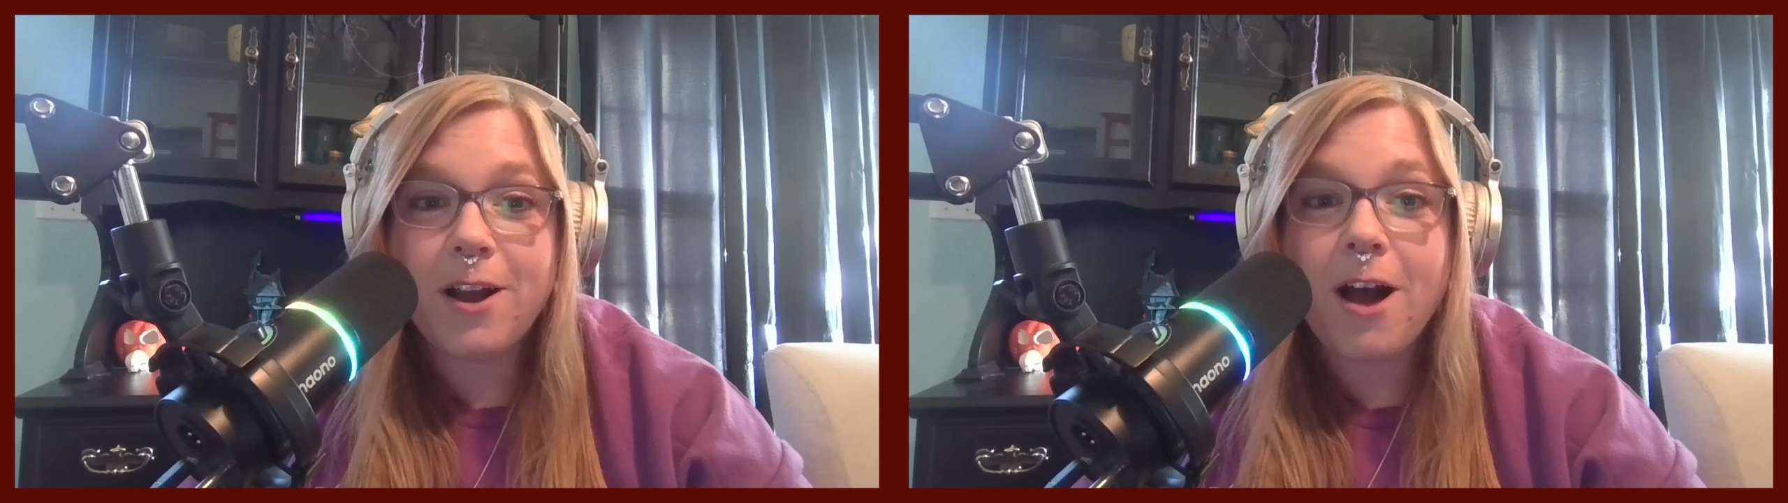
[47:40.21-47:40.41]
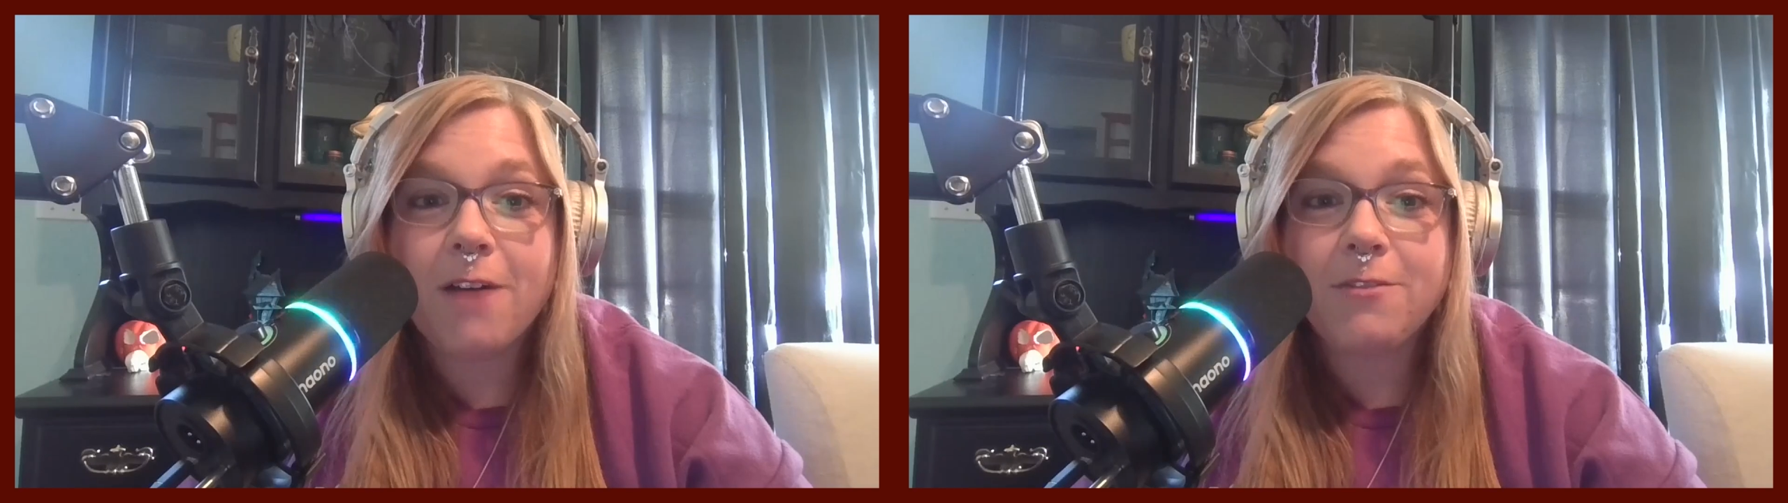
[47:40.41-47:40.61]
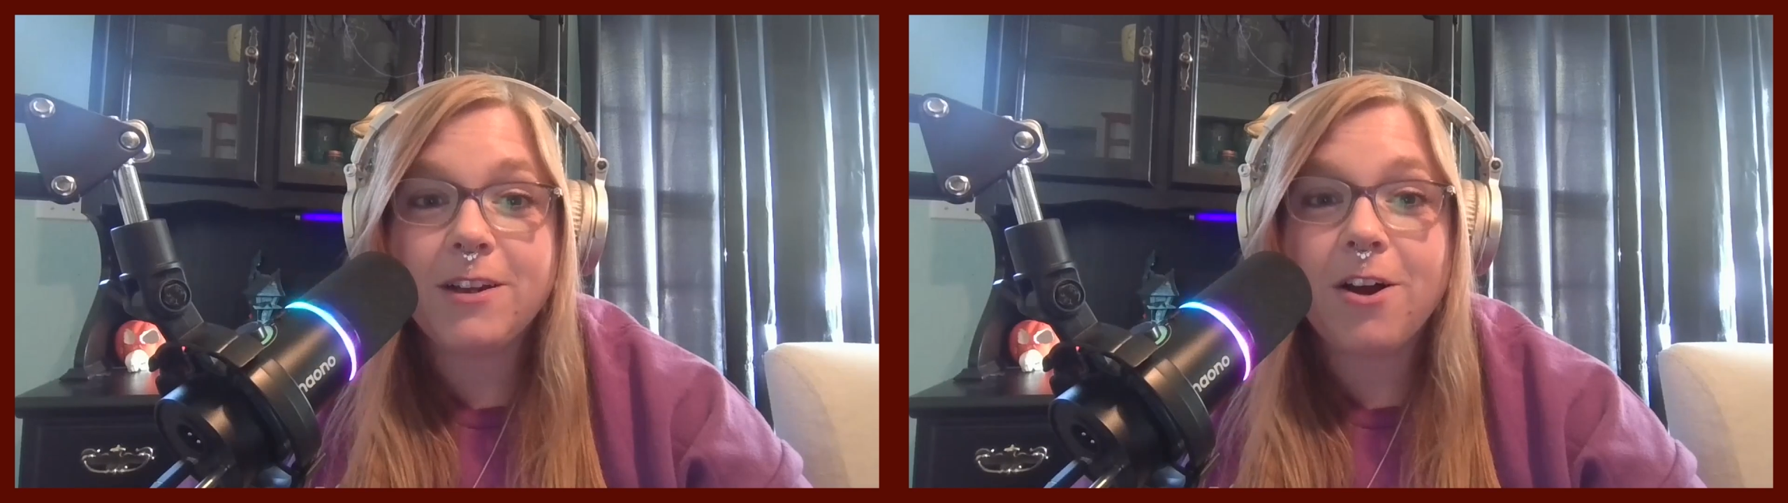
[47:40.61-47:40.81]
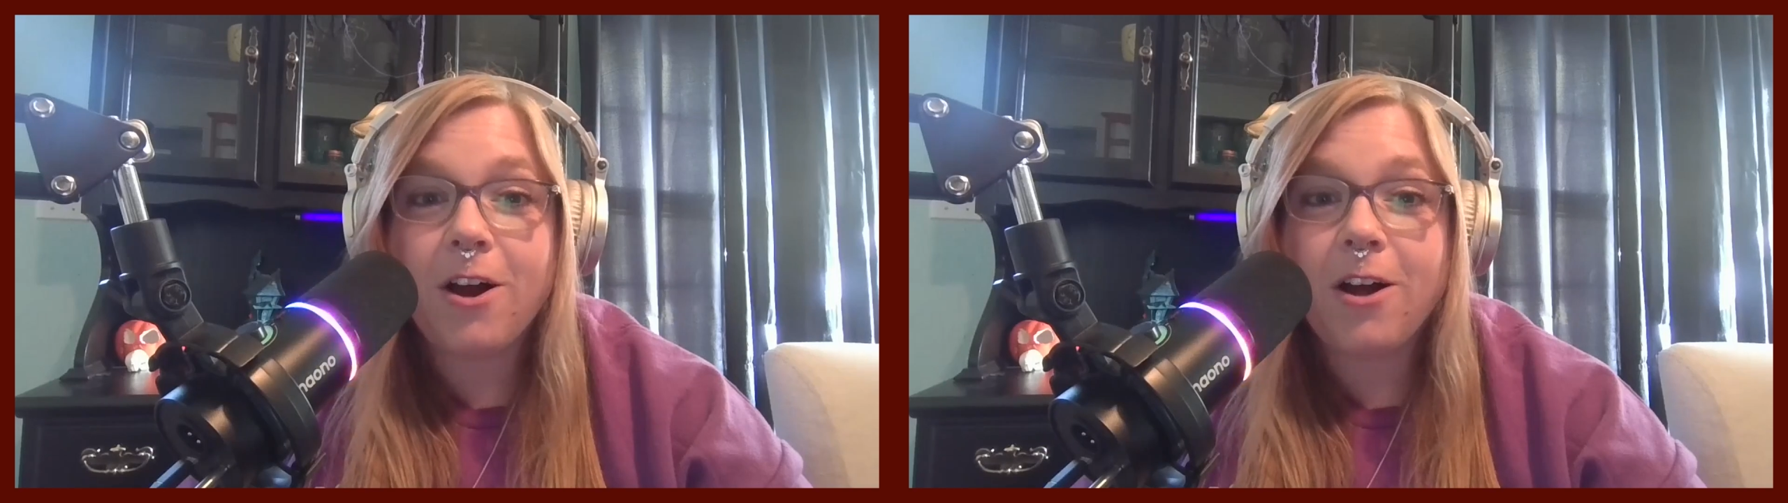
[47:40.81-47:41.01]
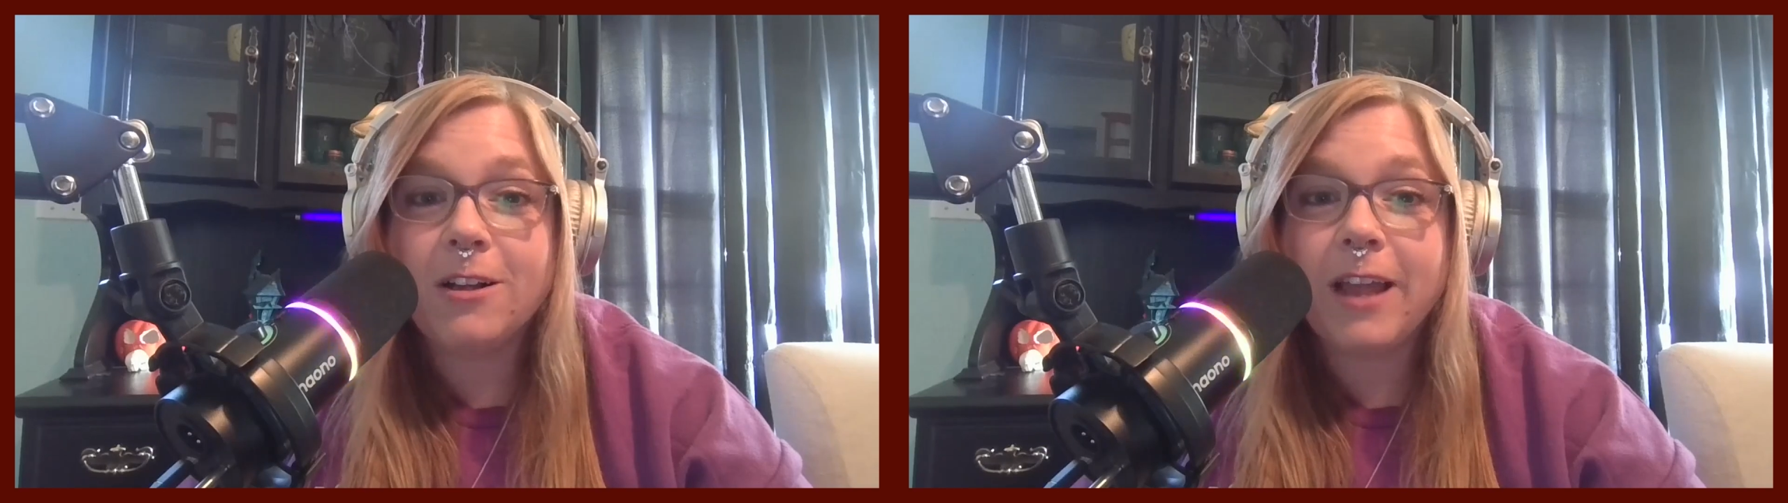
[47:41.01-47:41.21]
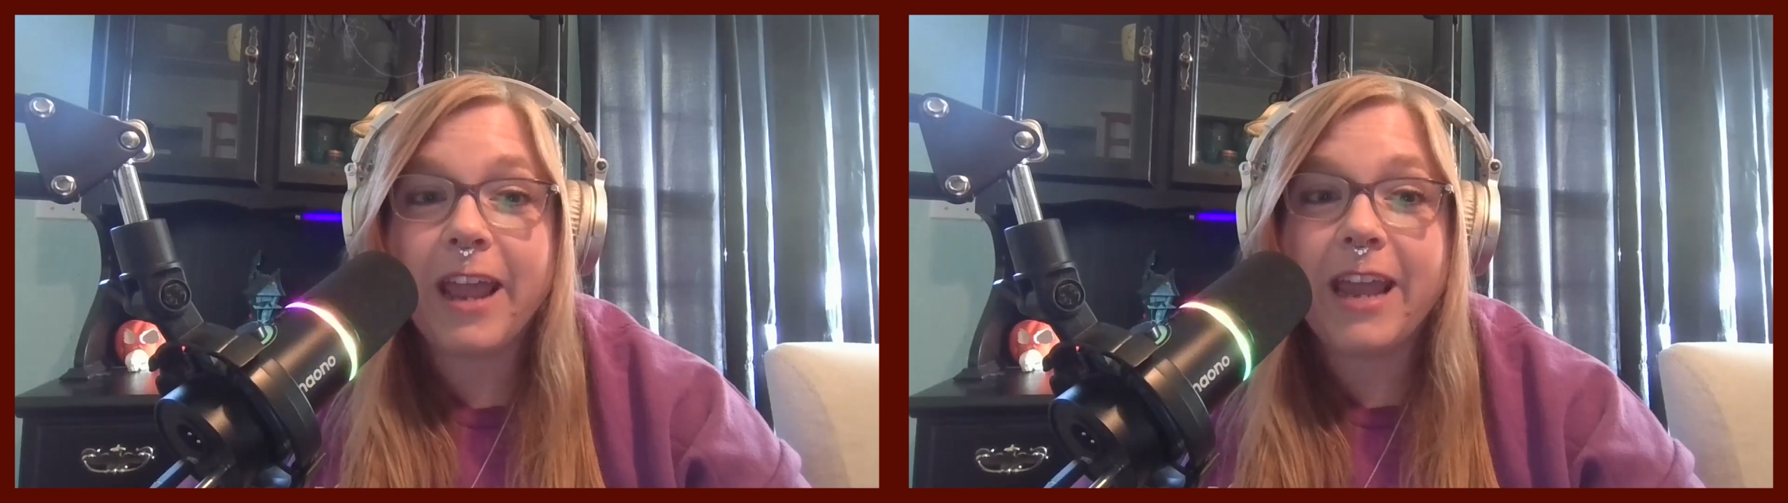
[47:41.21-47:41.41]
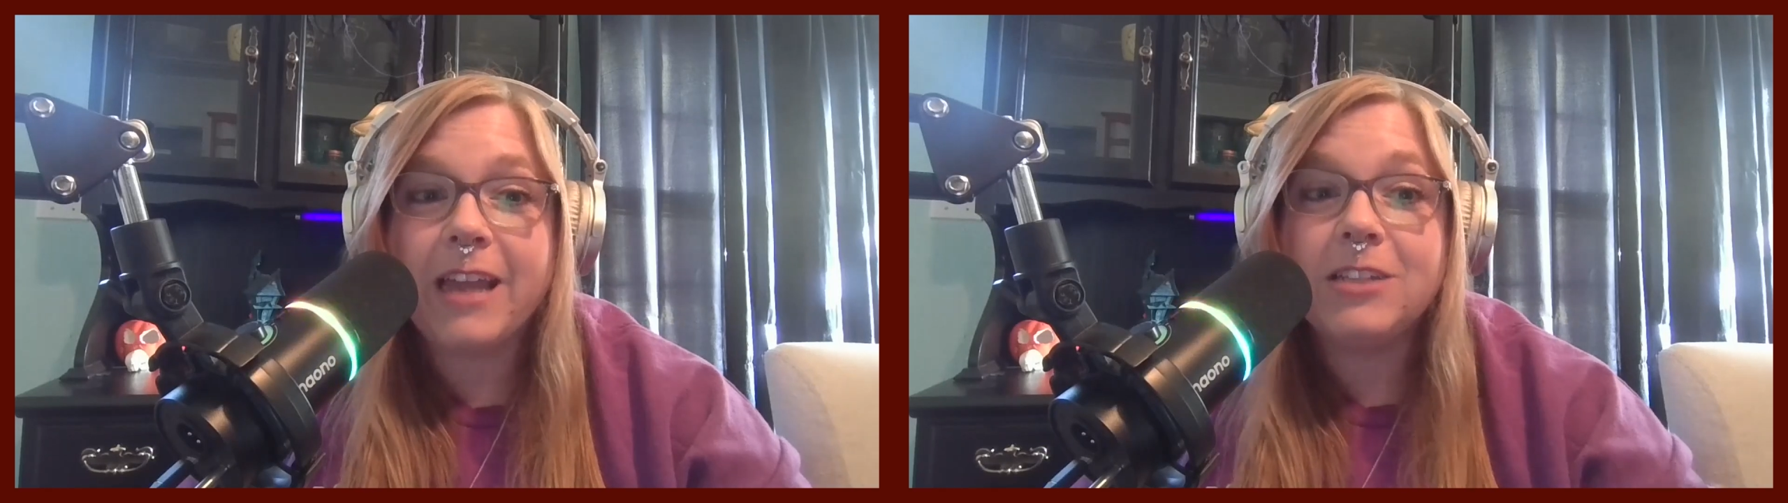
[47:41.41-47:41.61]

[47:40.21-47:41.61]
often called a